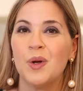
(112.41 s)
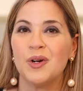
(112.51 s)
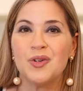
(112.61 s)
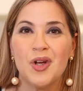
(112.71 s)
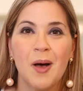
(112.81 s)
We
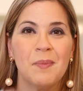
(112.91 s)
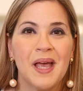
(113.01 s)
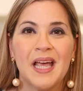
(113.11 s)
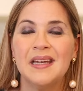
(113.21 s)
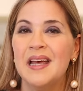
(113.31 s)
are not
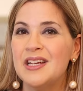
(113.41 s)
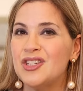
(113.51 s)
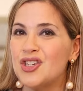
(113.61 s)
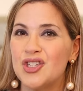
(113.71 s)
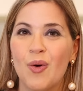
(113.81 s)
paid
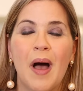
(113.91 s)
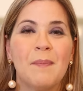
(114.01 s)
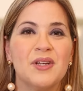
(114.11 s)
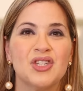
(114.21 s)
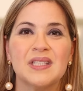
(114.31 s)
to show
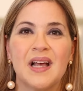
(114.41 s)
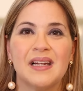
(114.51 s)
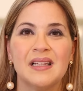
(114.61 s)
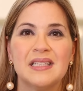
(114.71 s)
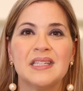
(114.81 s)
up and just
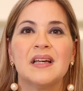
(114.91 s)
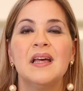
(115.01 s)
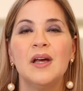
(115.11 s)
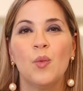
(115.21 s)
sign a listing.